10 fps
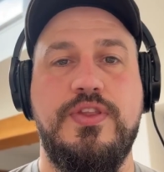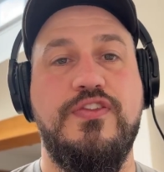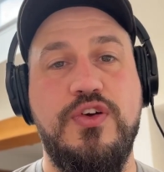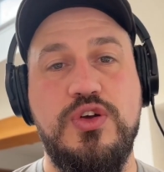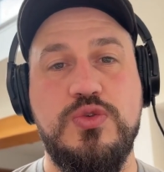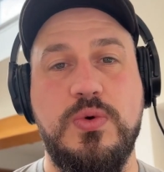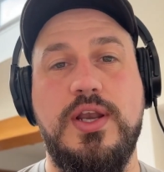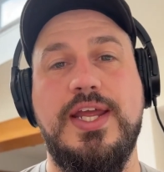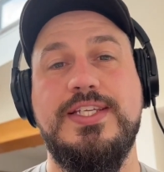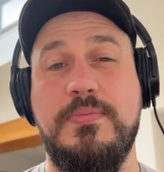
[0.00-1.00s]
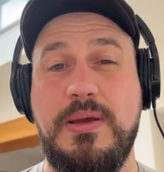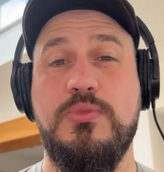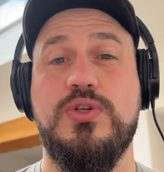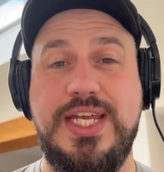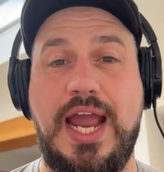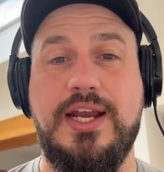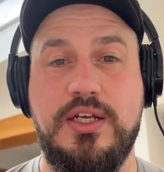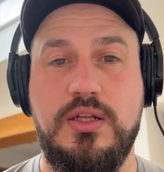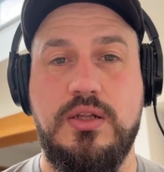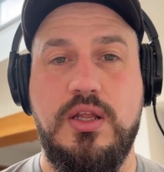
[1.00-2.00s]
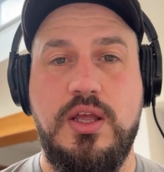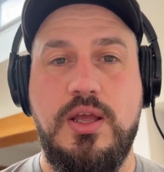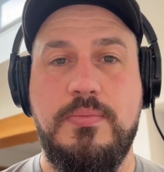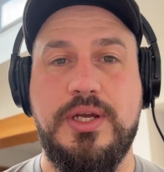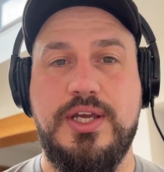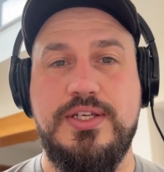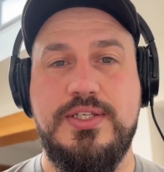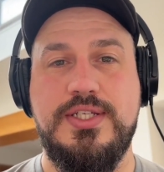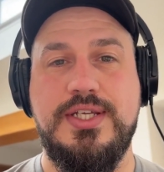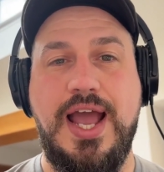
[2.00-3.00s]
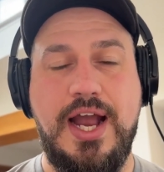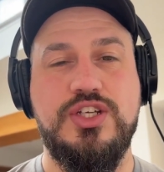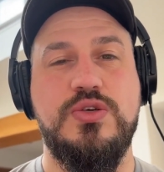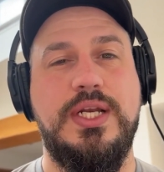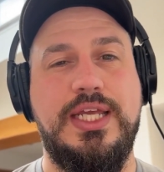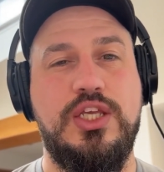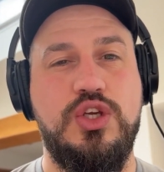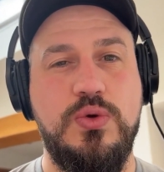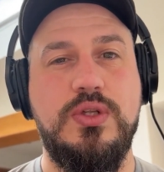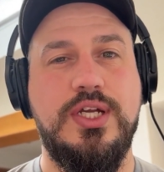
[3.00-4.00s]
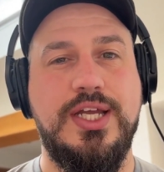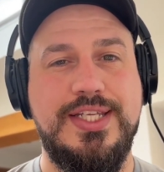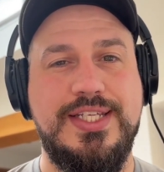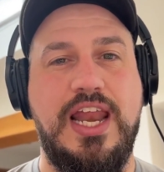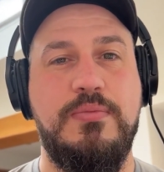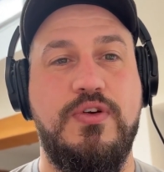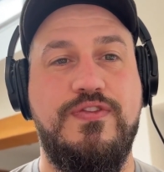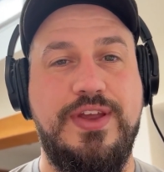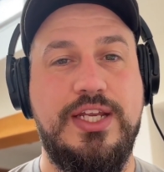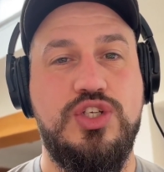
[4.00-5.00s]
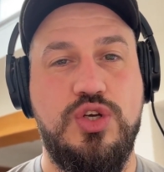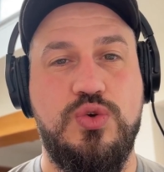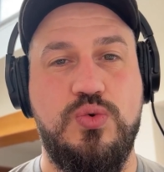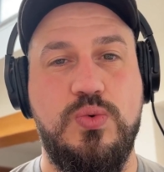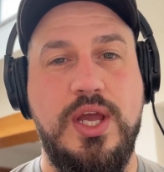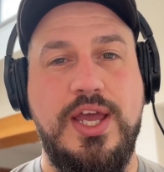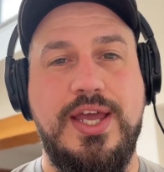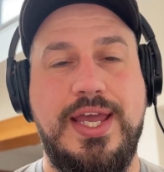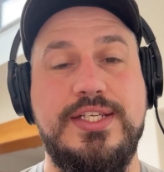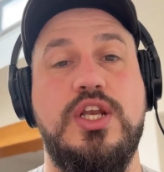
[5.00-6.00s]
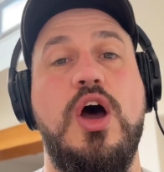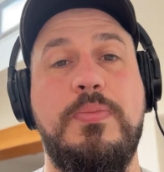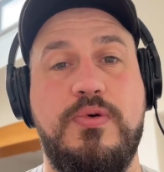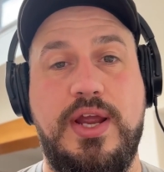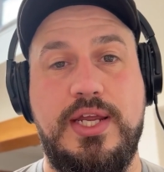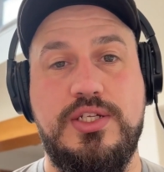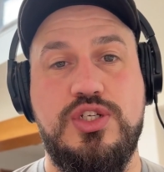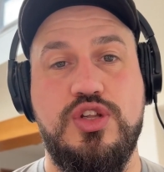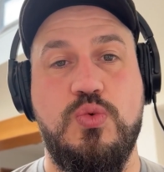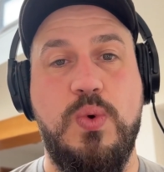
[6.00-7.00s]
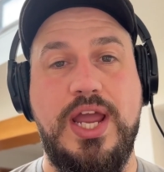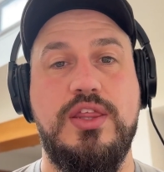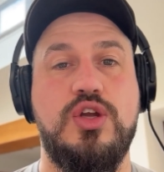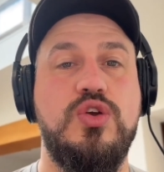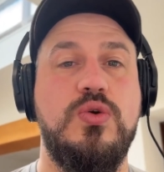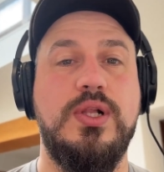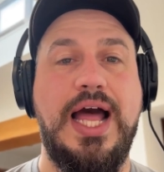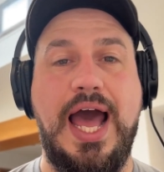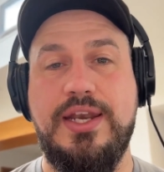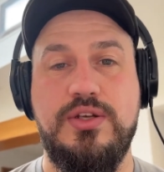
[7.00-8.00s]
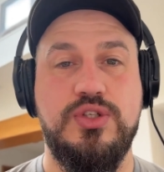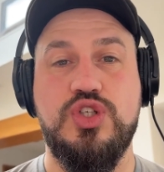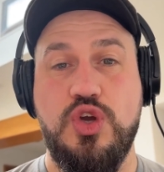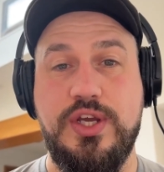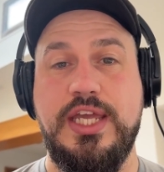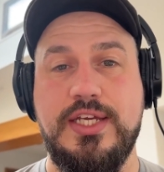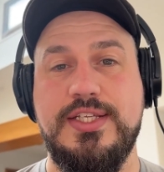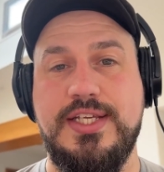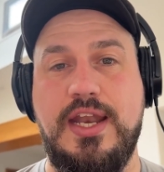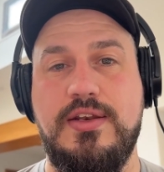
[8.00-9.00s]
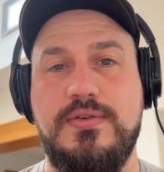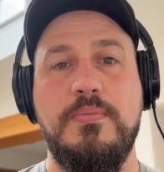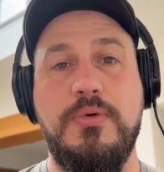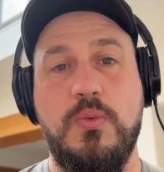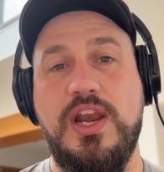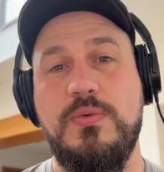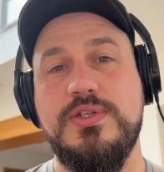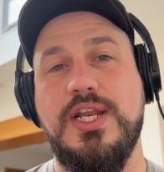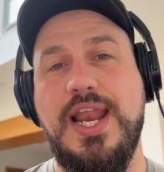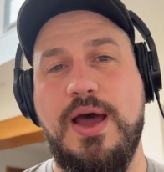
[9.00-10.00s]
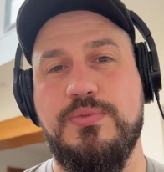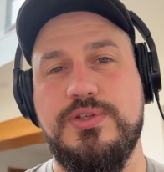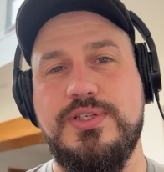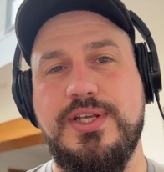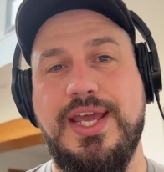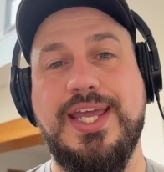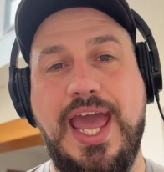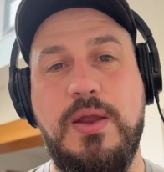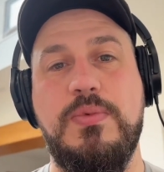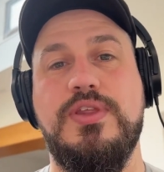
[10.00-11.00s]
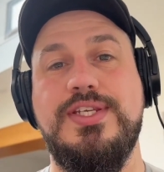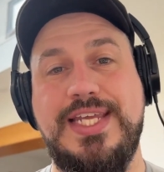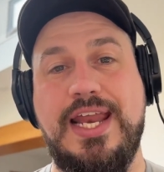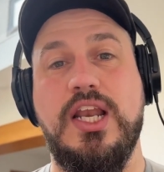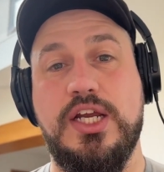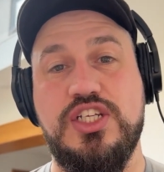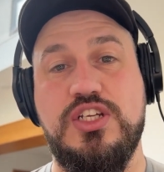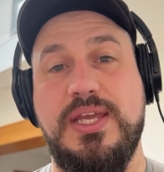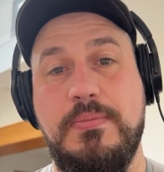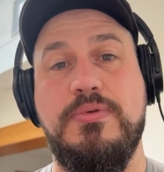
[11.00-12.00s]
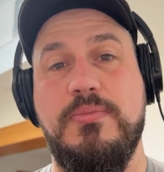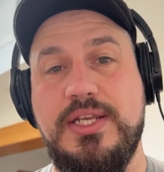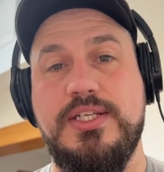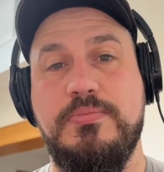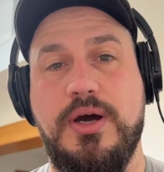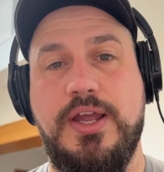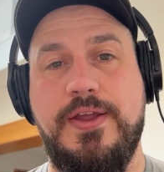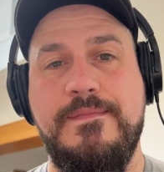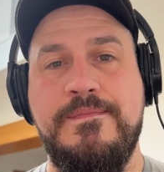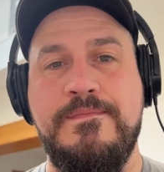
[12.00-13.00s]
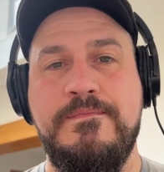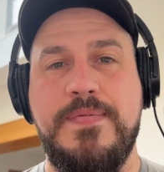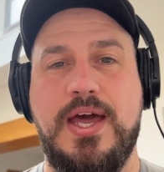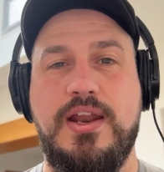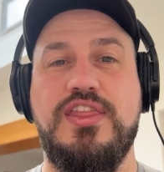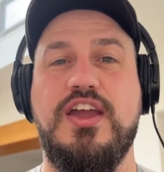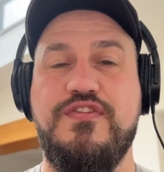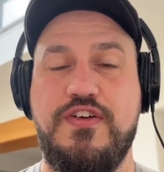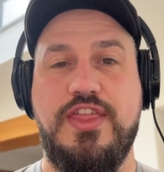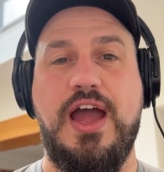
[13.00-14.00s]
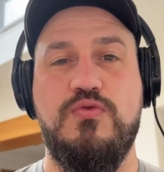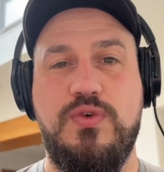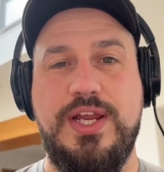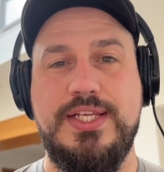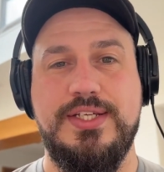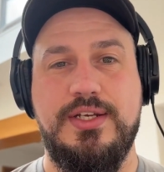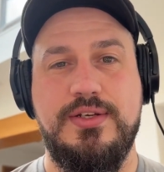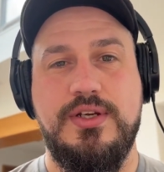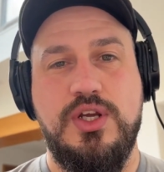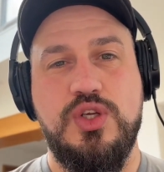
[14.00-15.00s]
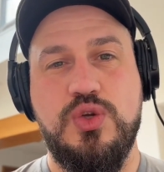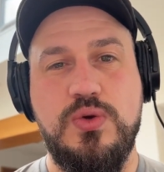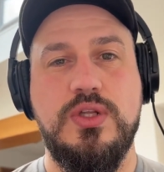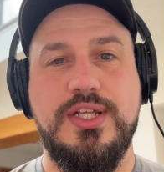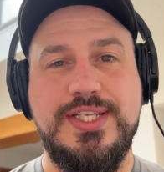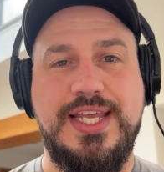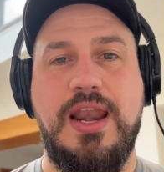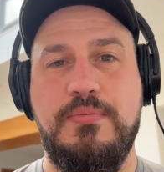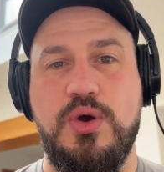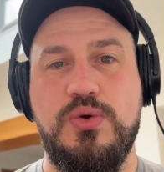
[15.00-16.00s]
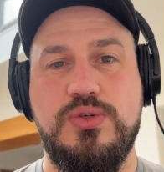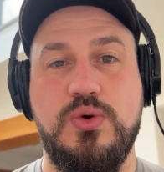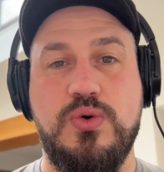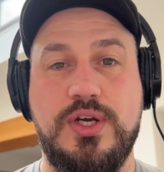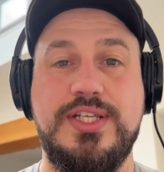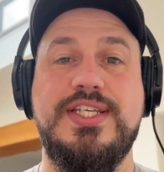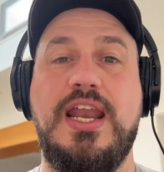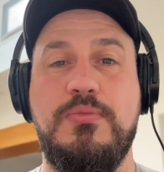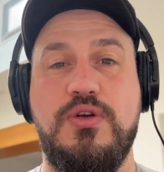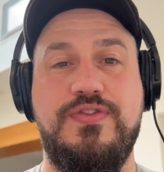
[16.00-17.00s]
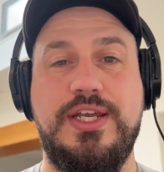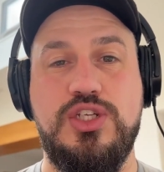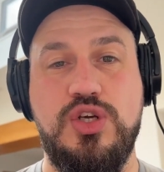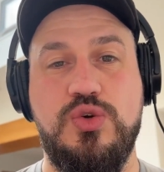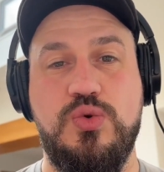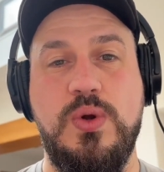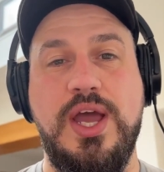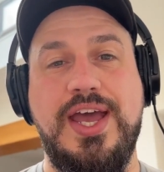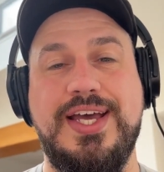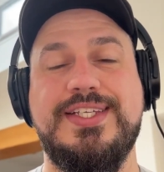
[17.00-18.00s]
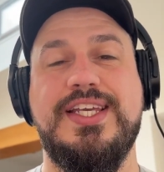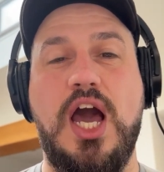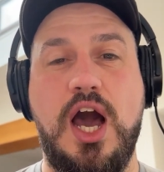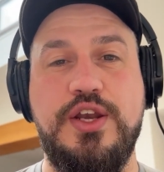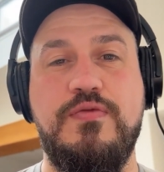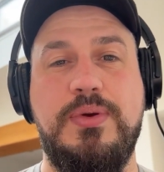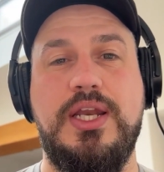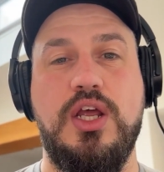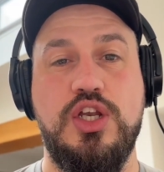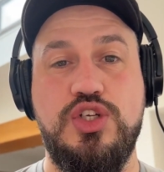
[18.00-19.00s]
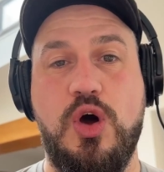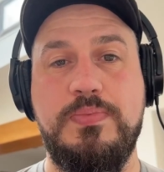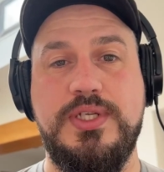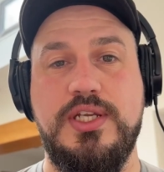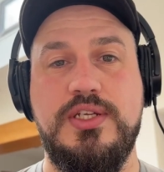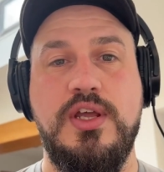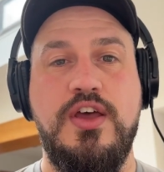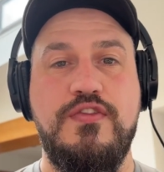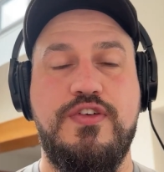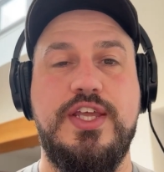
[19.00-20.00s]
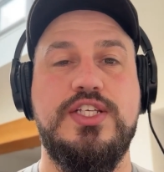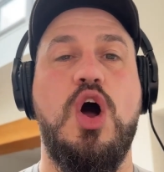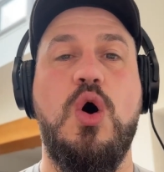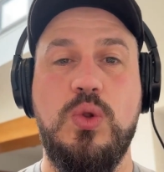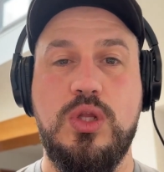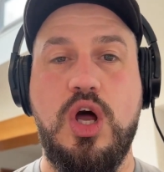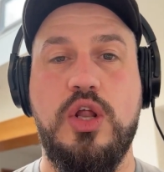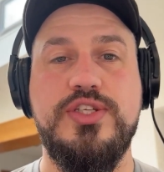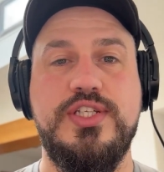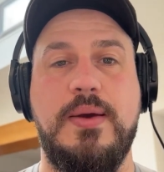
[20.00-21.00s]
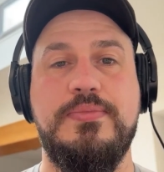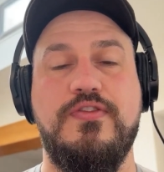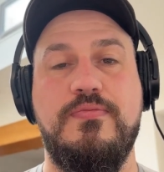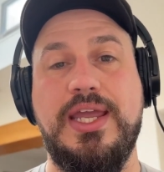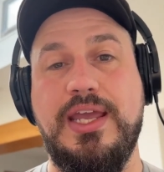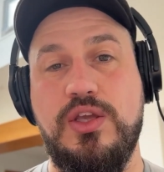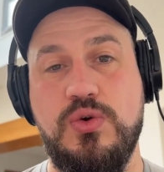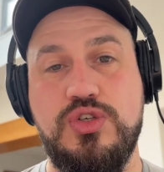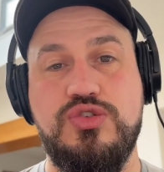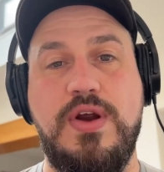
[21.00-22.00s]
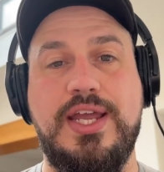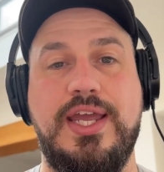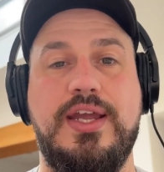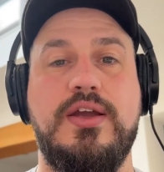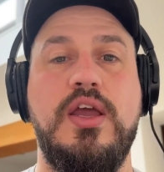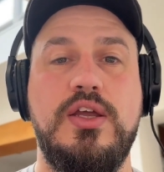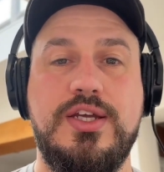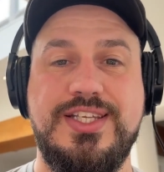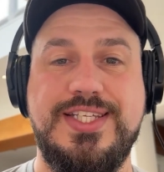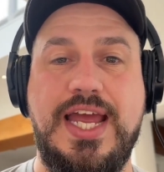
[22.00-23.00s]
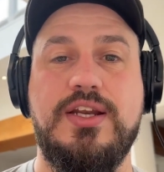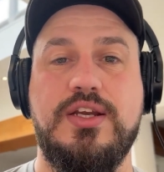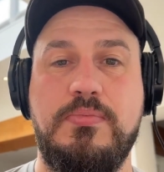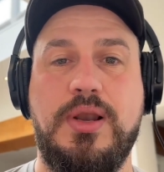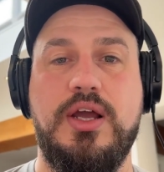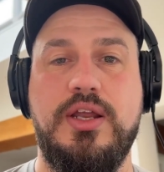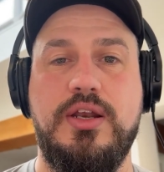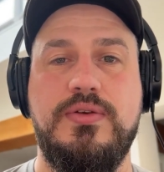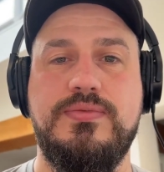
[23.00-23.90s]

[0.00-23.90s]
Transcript: The first one is a bit more technical because actually Google Consent Mode v2 is an upgrade to the way that Google handles cookie consent. But when it was announced, it came with a deadline to be implemented by. And I think for that reason, Google Consent Mode or Consent Mode v2 has kind of been adopted for this whole concept of making your tracking consent compliant.